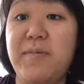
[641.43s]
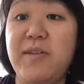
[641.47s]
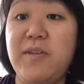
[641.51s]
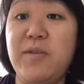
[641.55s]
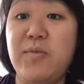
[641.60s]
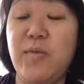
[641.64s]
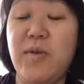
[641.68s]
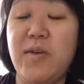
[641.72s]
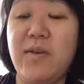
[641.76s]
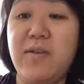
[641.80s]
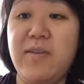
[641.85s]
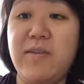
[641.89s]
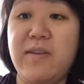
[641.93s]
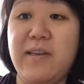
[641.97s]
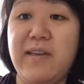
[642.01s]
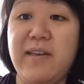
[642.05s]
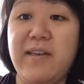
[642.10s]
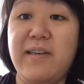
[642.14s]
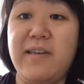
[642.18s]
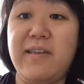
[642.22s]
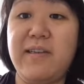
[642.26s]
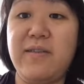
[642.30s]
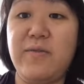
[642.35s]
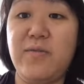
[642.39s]

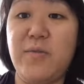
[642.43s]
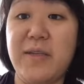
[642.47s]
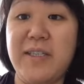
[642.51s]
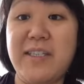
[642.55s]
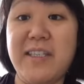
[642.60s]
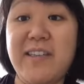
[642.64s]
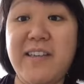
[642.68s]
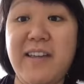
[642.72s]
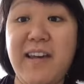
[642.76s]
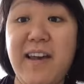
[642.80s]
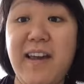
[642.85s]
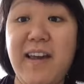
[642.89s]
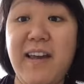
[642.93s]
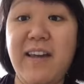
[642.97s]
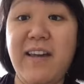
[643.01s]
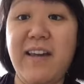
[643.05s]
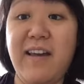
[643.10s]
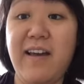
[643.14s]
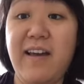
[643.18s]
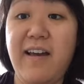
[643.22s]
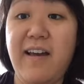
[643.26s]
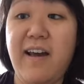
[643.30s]
this Wednesday,